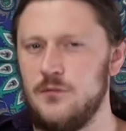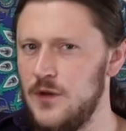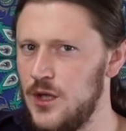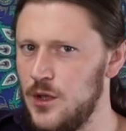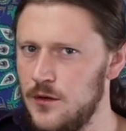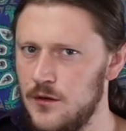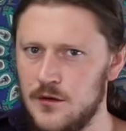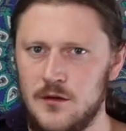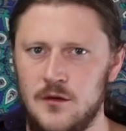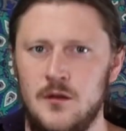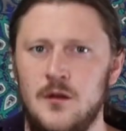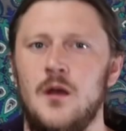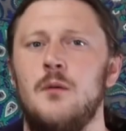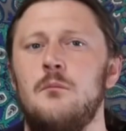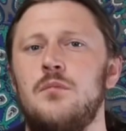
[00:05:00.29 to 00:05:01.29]
We can just,
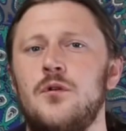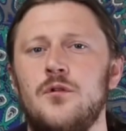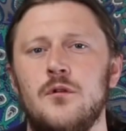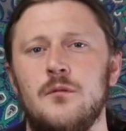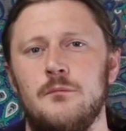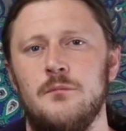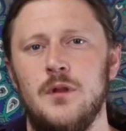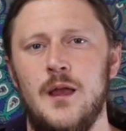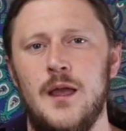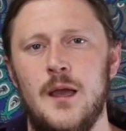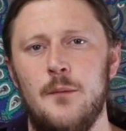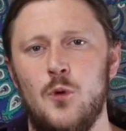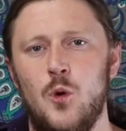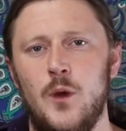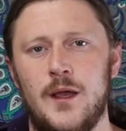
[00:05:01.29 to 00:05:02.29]
boom, play
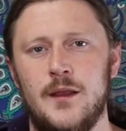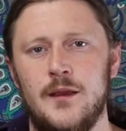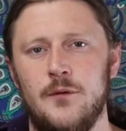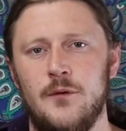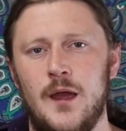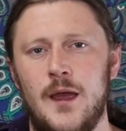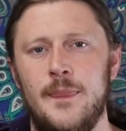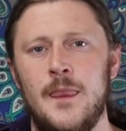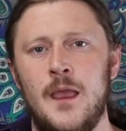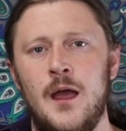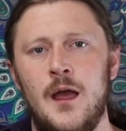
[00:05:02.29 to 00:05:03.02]
them quickly, right?